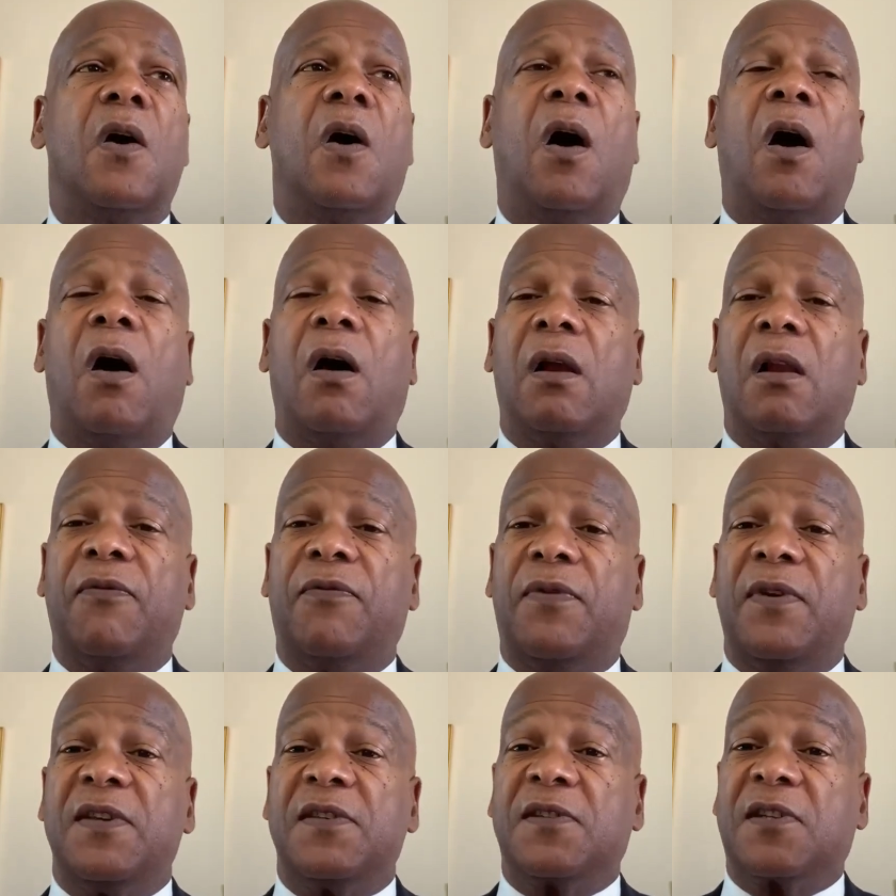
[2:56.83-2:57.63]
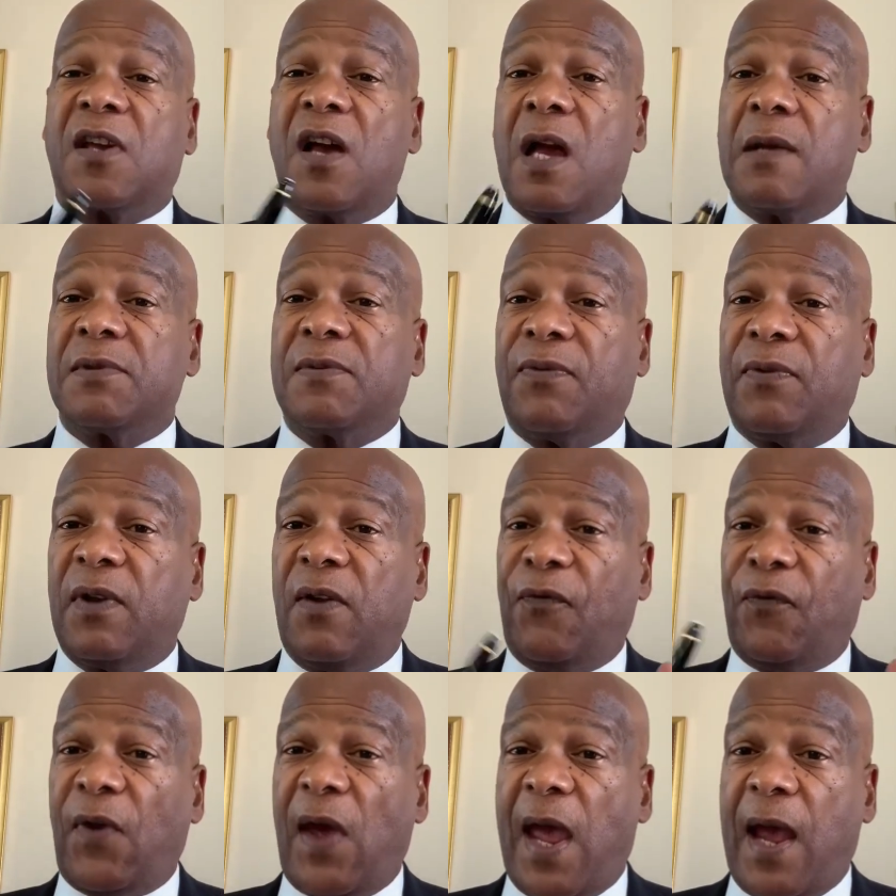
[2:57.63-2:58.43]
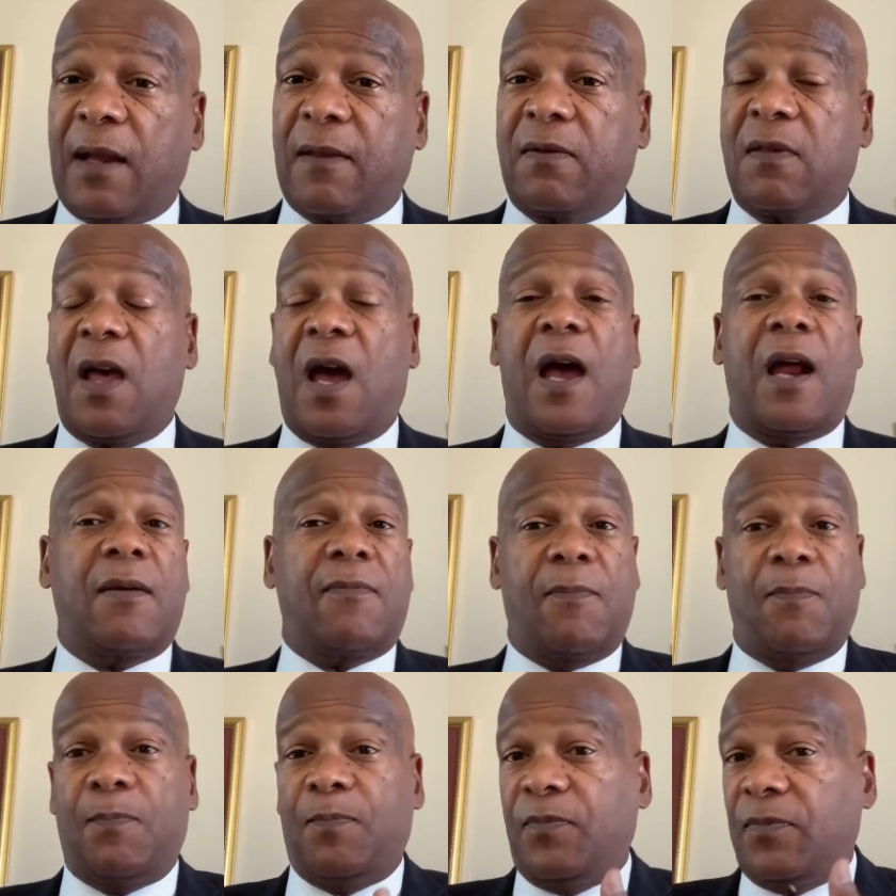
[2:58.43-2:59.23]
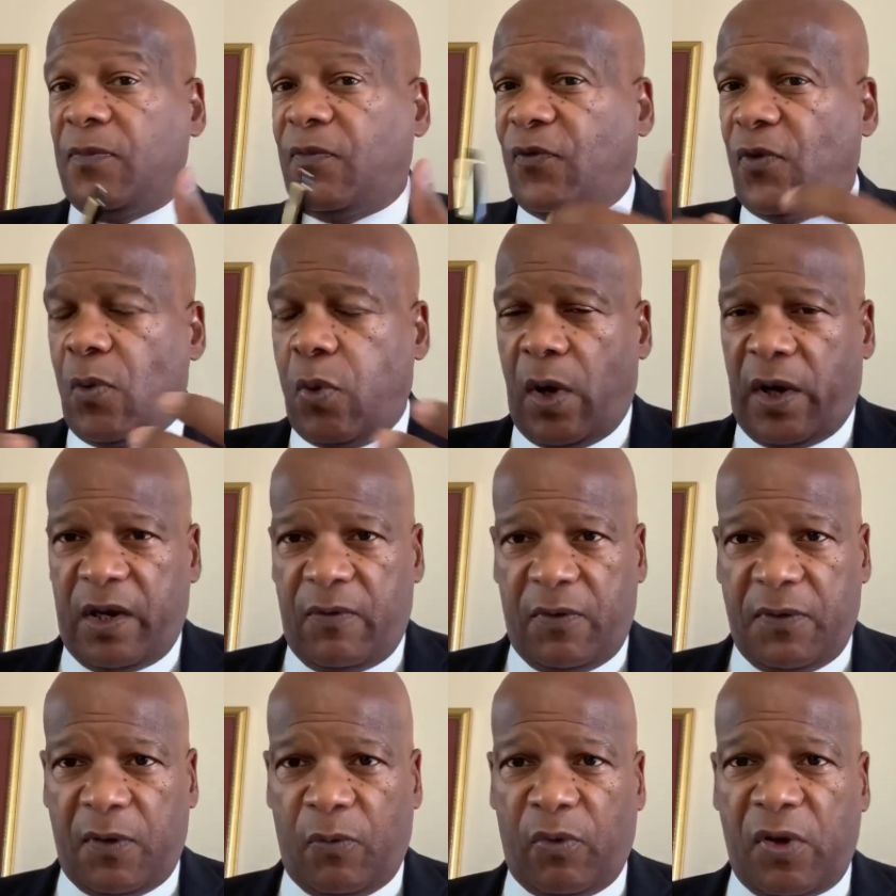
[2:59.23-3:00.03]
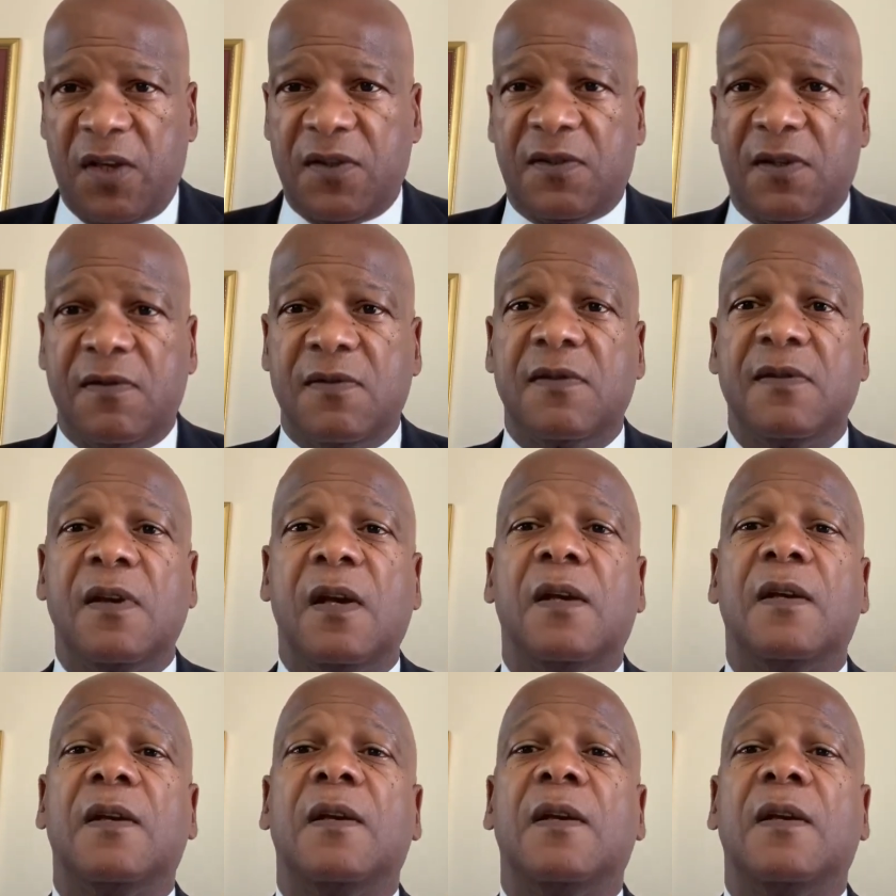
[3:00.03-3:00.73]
All of this comes from the fact that, for whatever the reason,